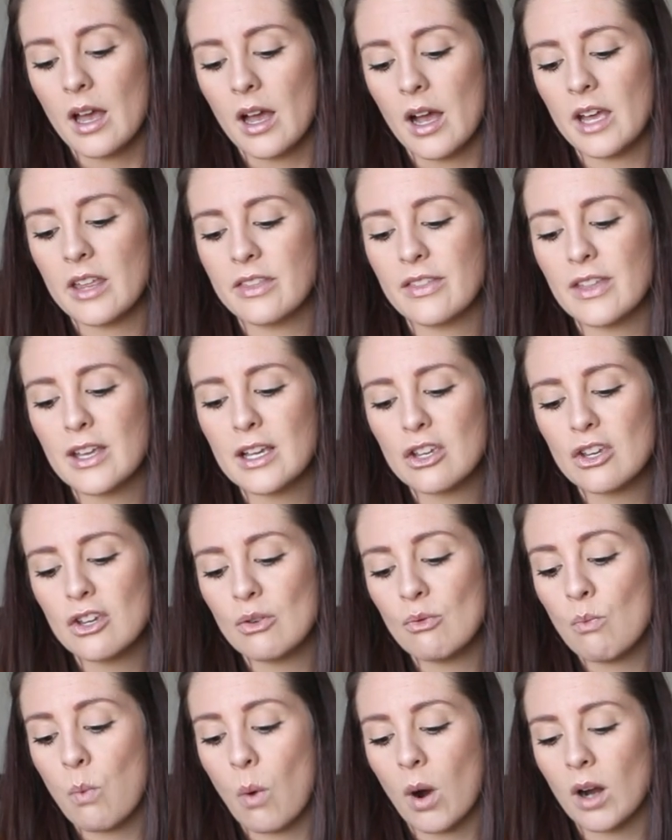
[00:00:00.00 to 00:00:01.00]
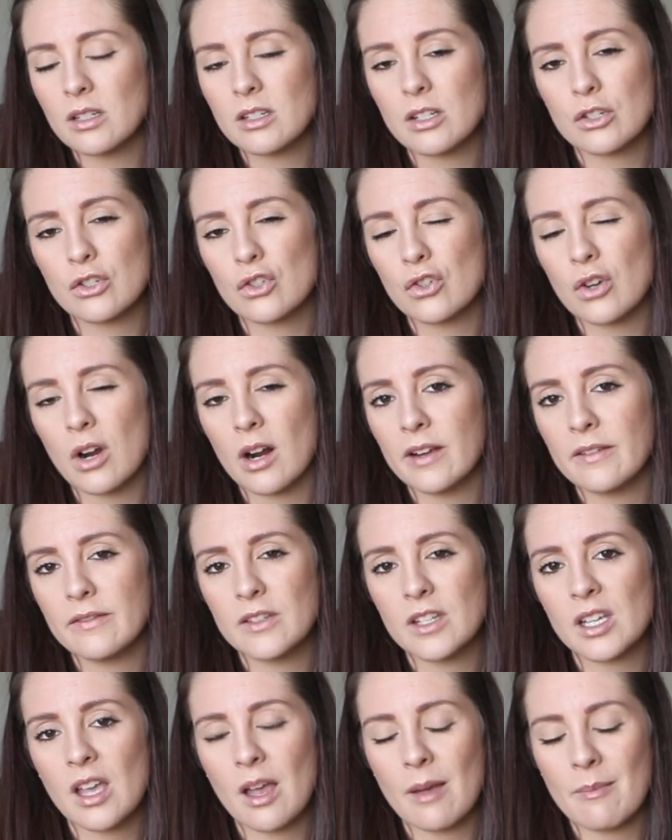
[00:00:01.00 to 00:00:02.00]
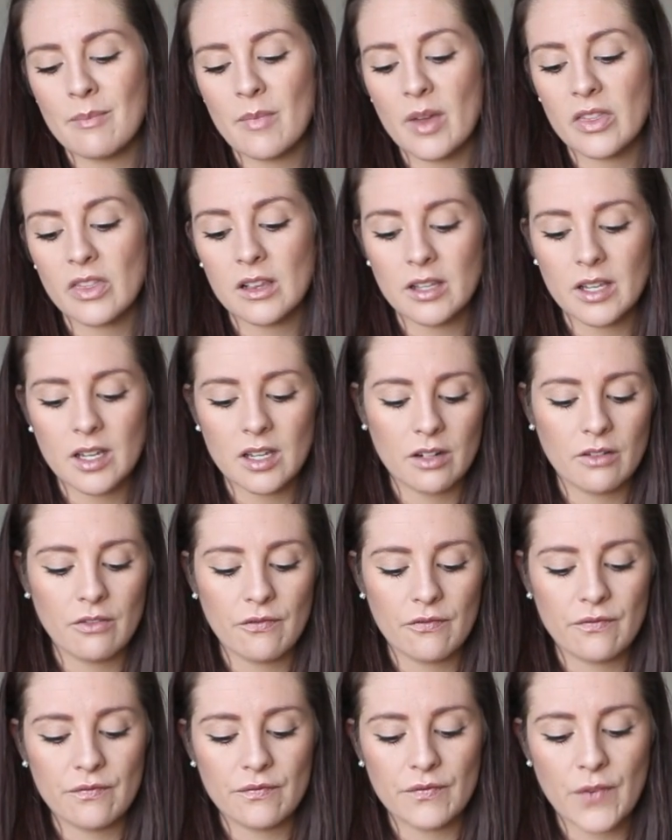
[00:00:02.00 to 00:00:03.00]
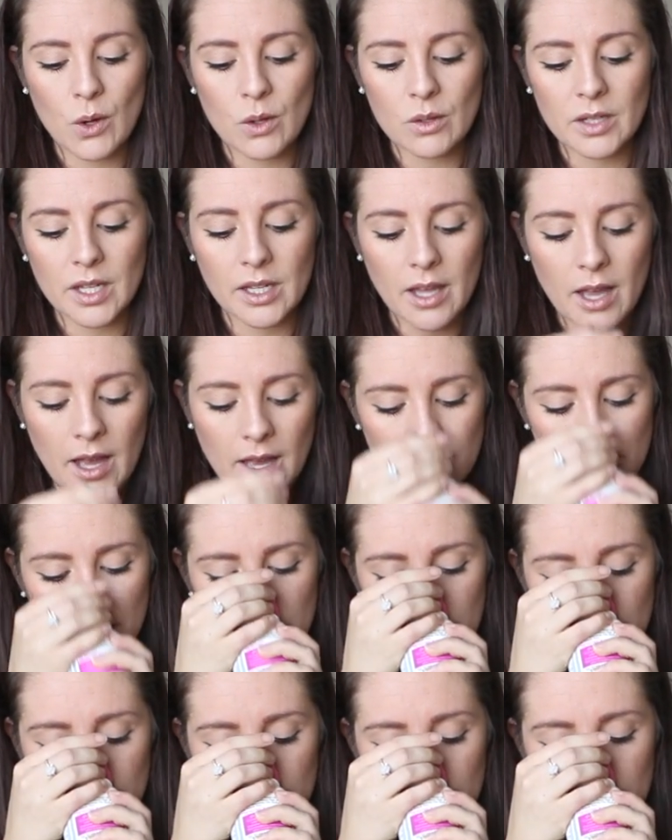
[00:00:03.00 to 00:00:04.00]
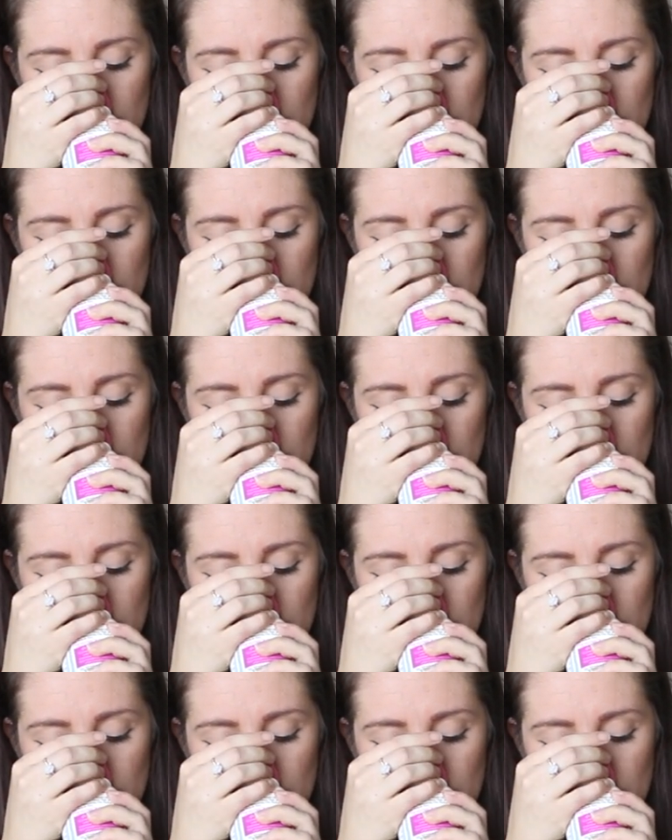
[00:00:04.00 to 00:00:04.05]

I think you want to strive to get methylated folic acid.